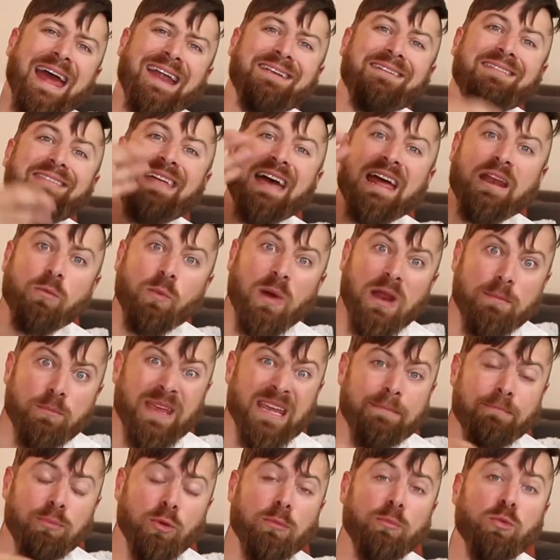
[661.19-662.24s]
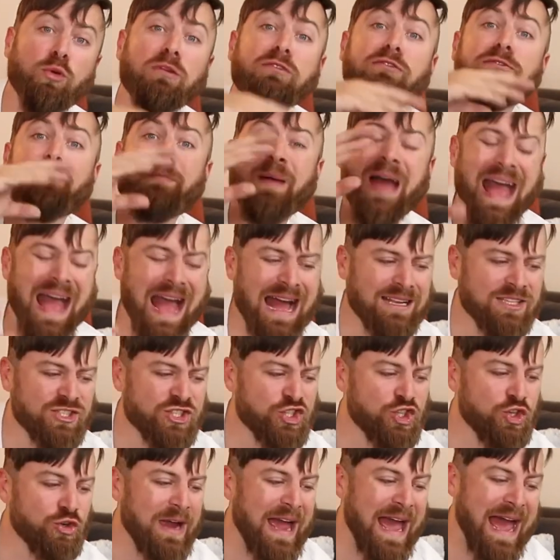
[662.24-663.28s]
And then when people move
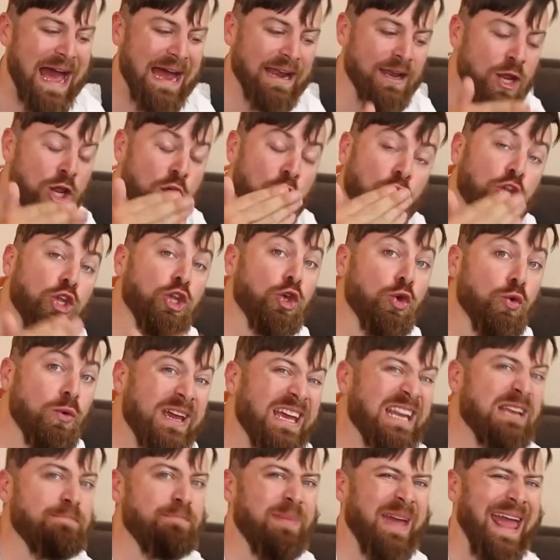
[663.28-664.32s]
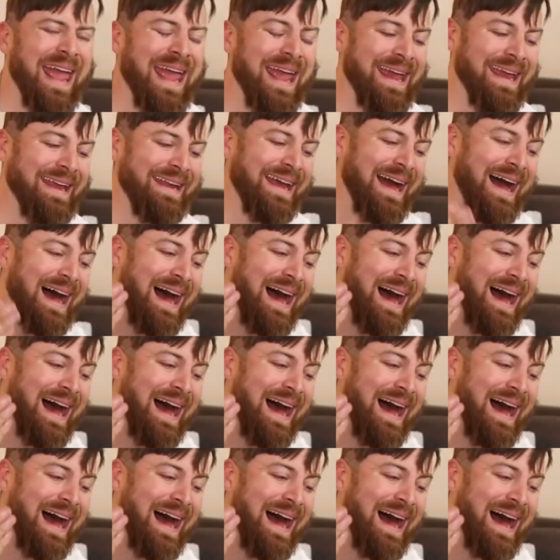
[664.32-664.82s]
past your ad, you get paid